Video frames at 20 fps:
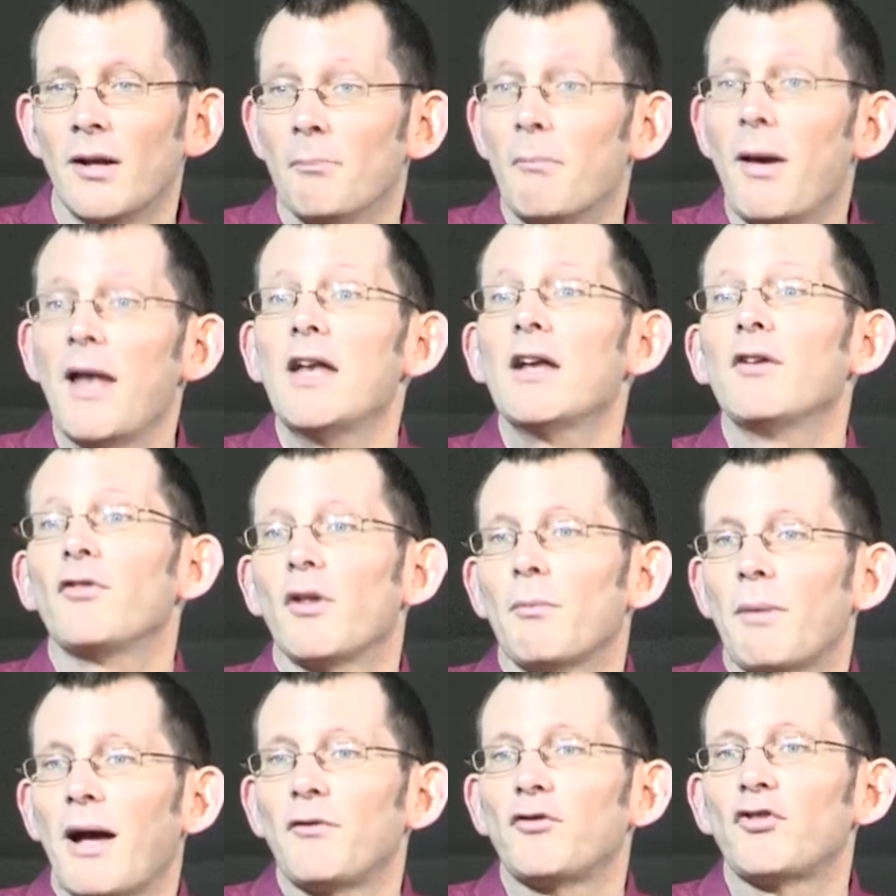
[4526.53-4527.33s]
Many
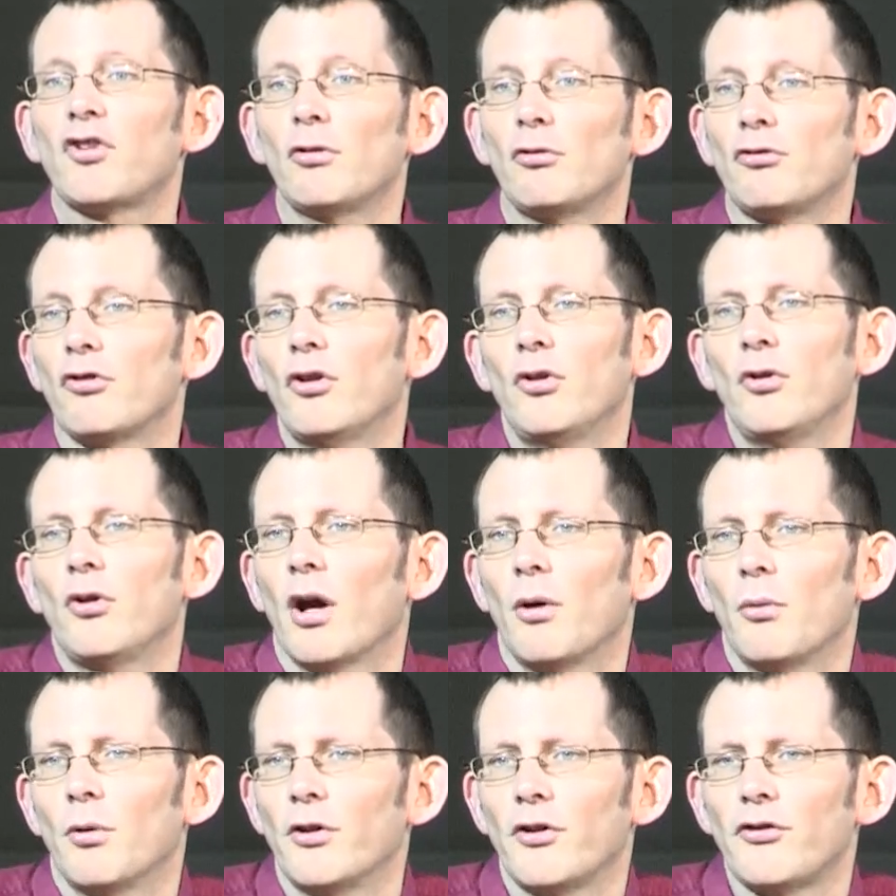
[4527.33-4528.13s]
of them have children who
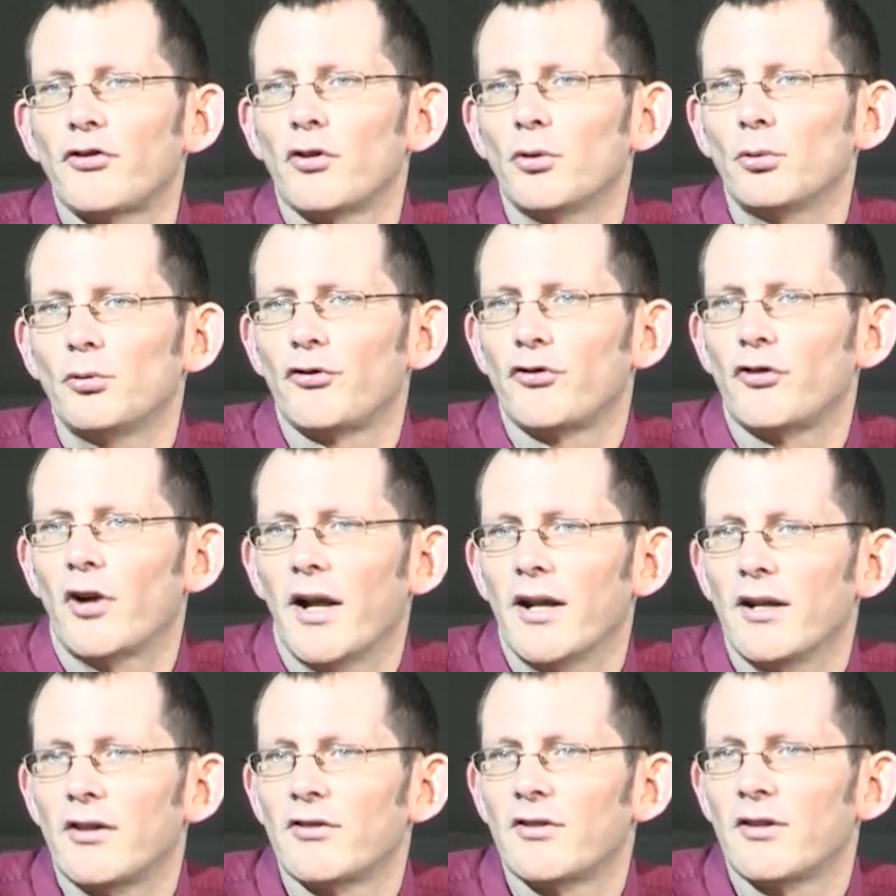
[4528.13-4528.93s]
go on the school
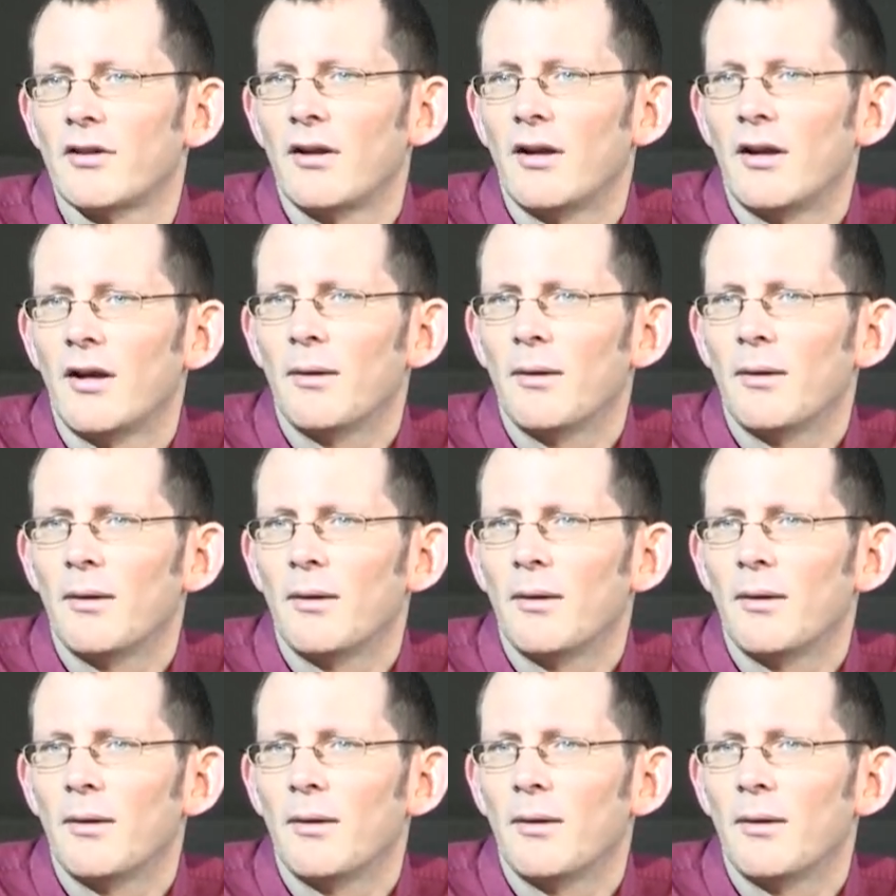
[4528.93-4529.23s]
strikes.